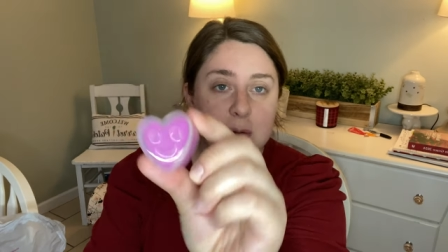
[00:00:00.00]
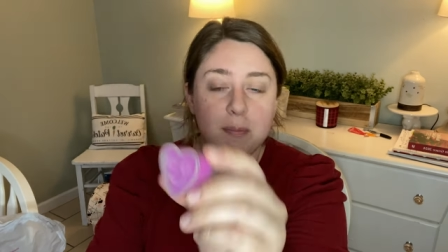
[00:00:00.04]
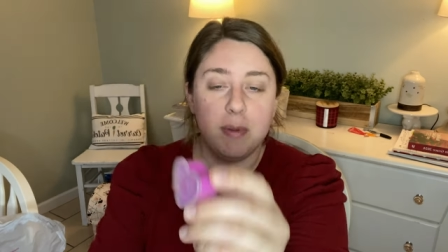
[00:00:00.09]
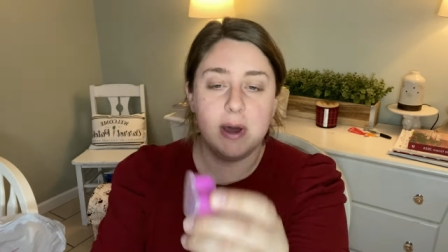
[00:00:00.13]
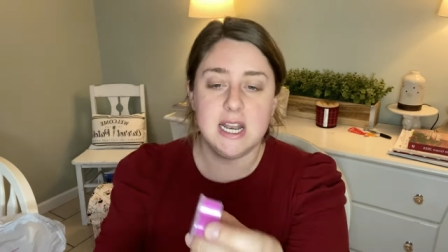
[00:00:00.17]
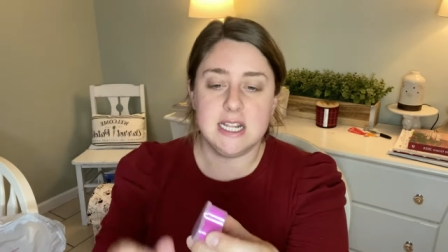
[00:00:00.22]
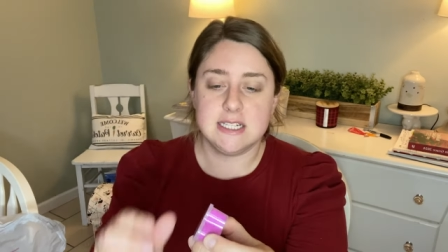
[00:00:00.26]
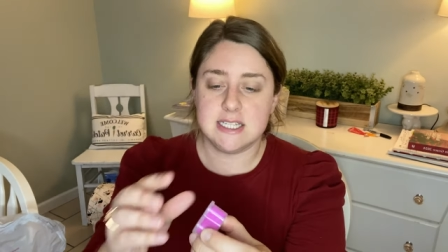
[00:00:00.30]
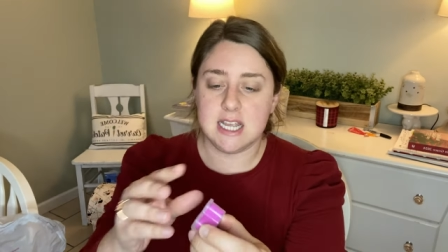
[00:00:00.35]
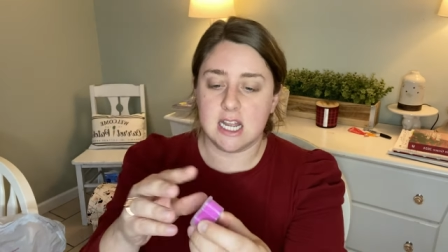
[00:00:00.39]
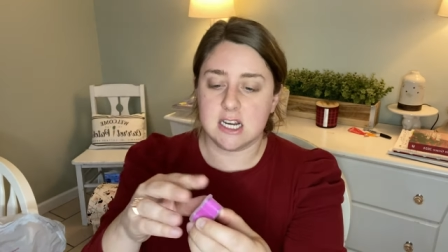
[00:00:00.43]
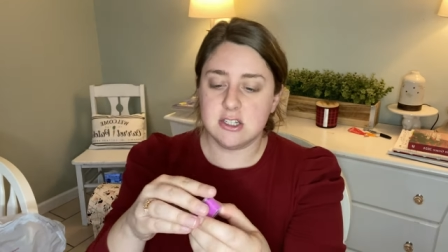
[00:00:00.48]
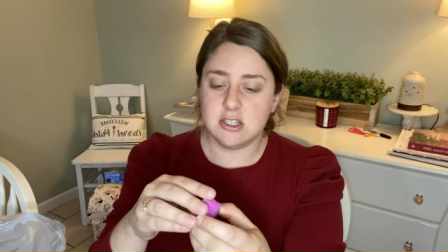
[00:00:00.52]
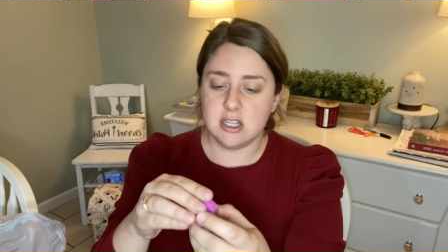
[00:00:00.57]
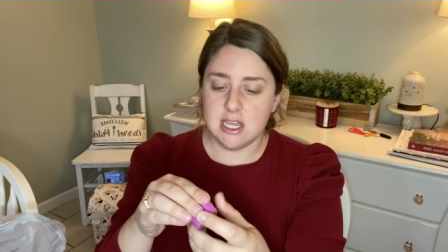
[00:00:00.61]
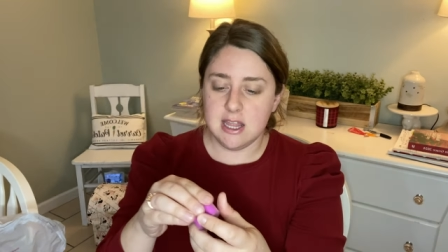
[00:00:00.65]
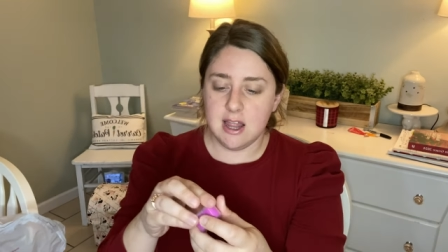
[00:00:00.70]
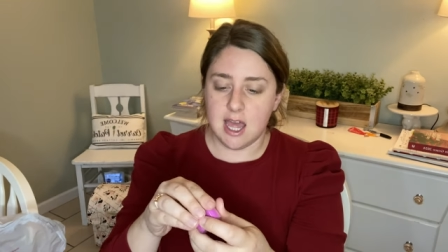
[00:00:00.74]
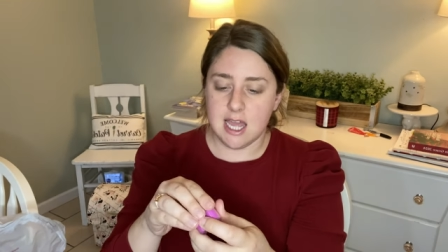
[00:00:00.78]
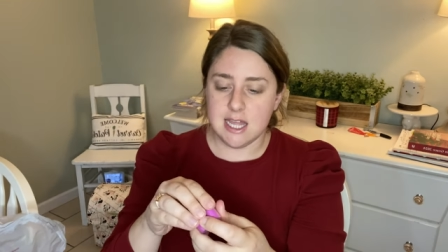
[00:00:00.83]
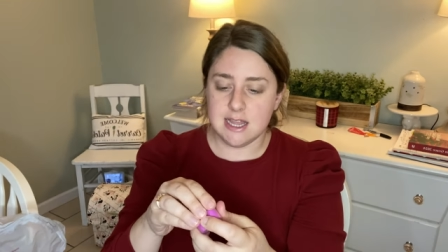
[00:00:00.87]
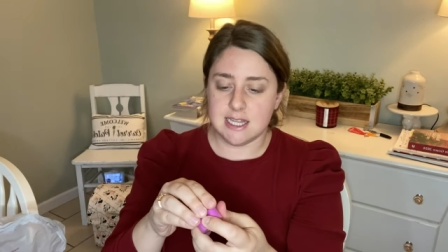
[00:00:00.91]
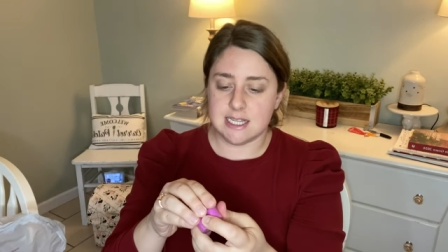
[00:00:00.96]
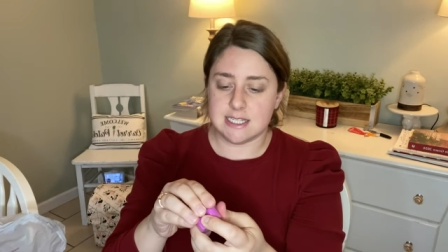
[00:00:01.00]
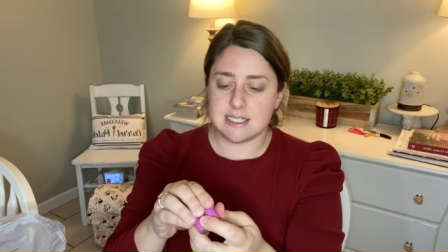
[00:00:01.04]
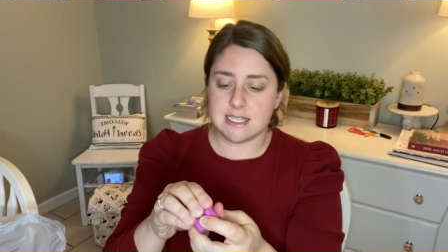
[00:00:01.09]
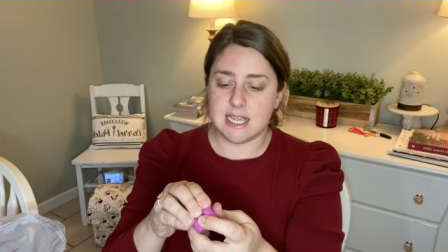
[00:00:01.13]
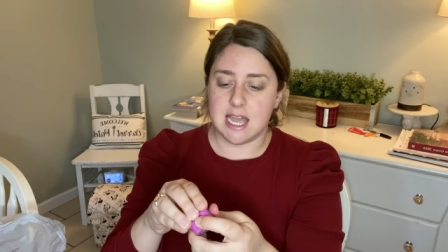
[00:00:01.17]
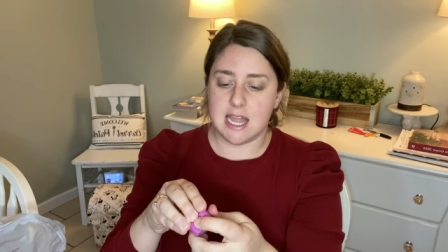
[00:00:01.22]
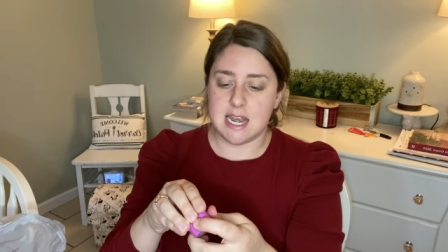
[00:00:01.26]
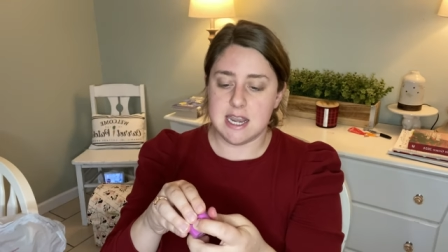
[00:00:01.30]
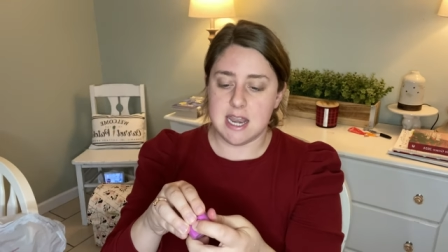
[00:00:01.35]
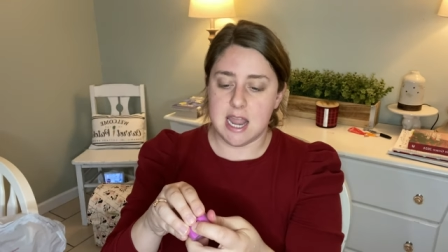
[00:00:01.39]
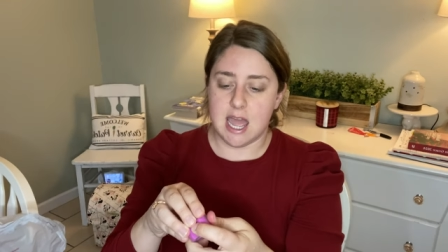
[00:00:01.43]
but it's actually like this
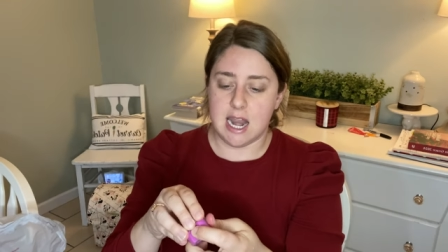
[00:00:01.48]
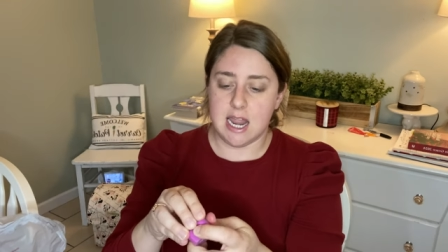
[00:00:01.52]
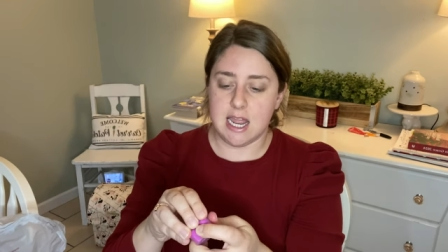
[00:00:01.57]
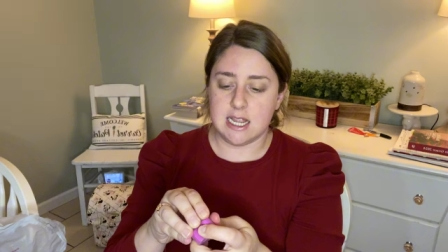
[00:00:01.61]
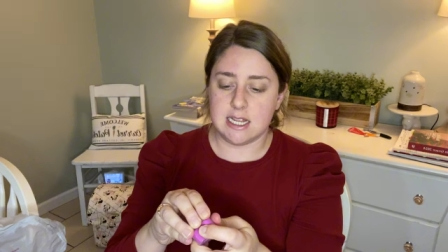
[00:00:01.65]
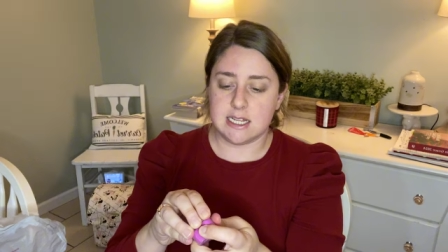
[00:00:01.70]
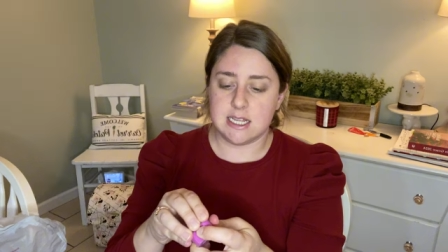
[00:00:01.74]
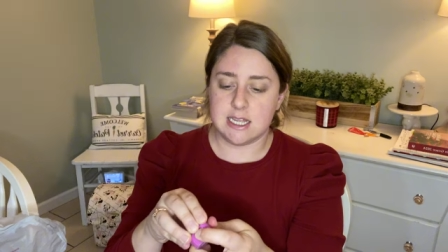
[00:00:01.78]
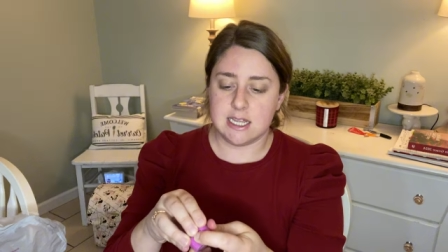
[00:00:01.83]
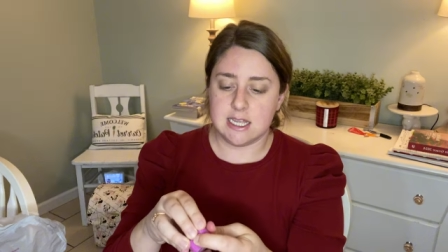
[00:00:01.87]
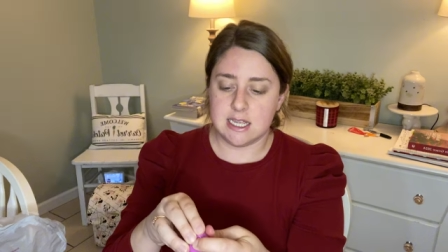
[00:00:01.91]
kinetic